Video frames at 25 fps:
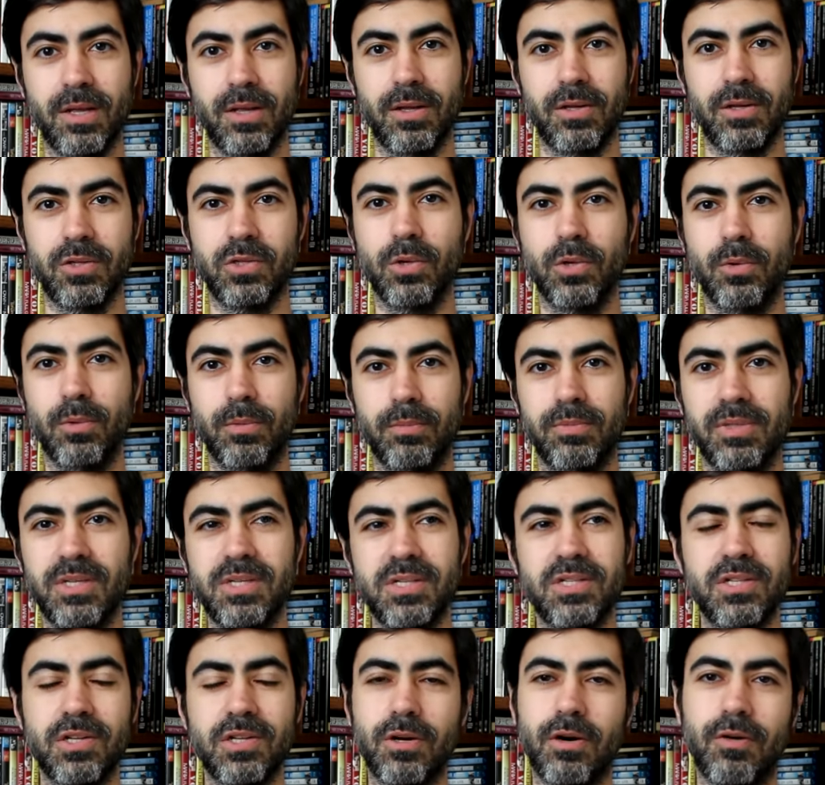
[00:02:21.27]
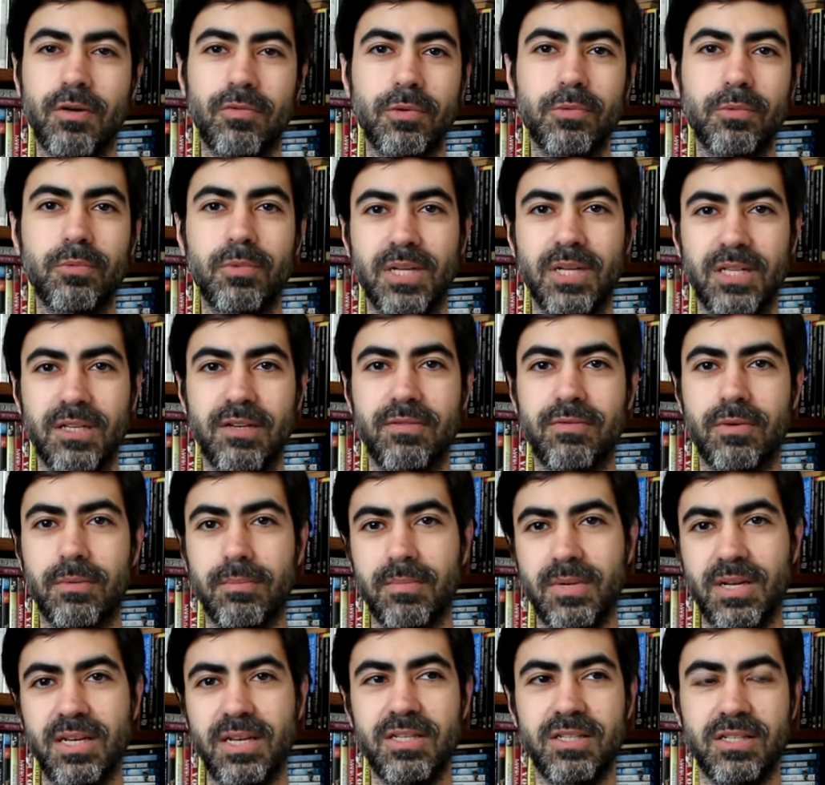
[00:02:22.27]
So this is a novel really
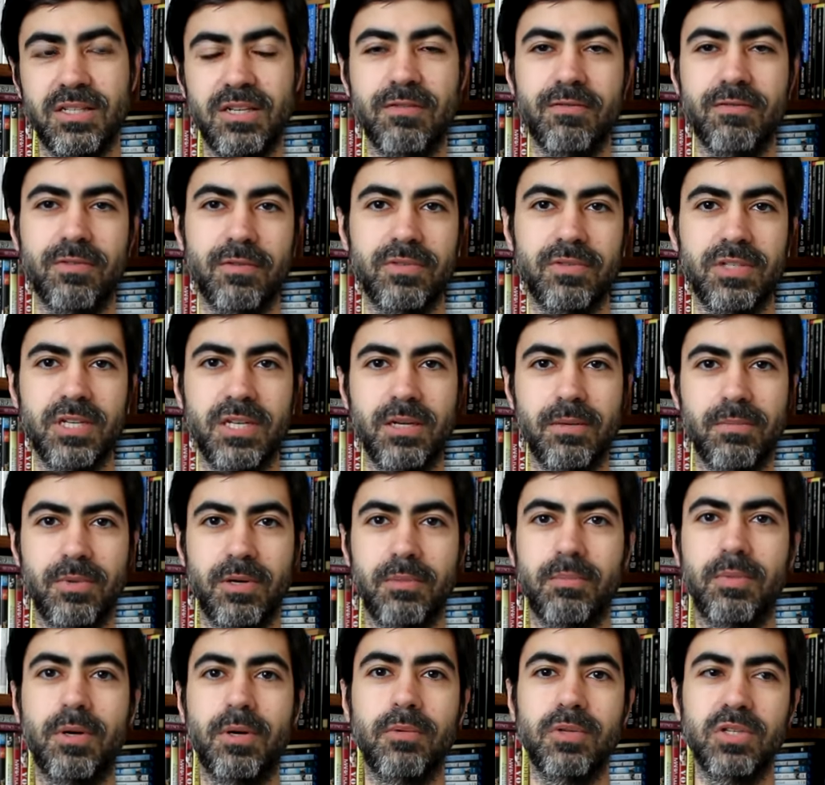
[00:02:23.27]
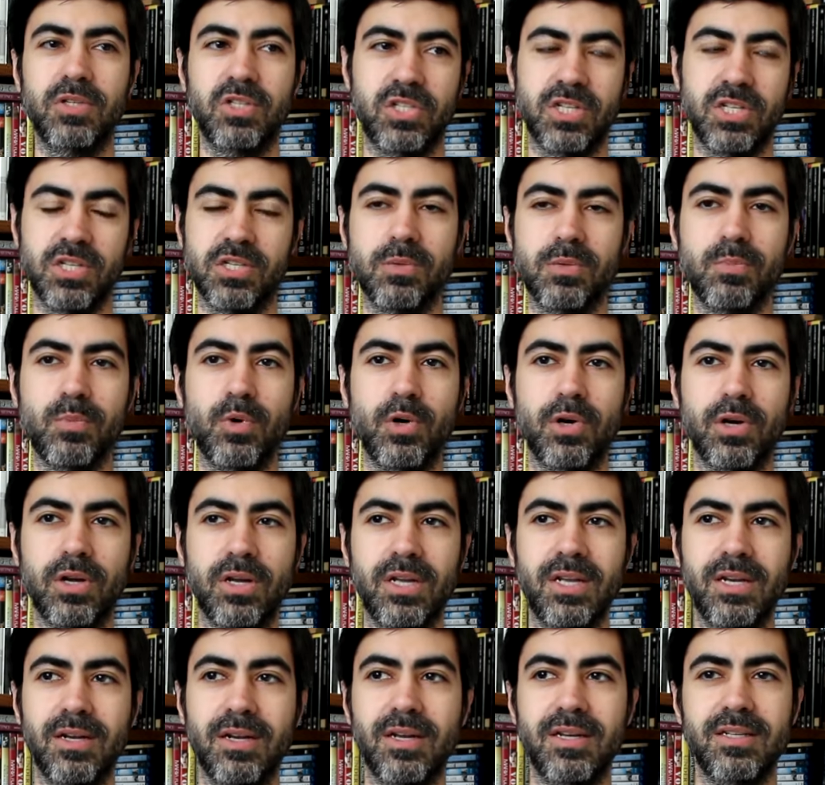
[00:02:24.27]
from 1915, but published as a book
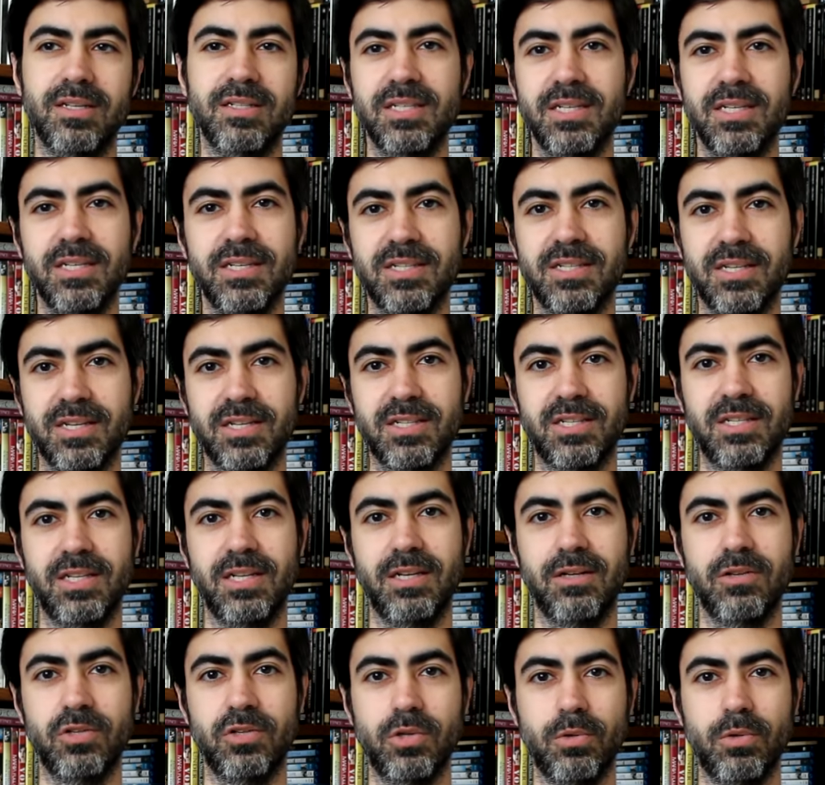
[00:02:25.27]
in 1916.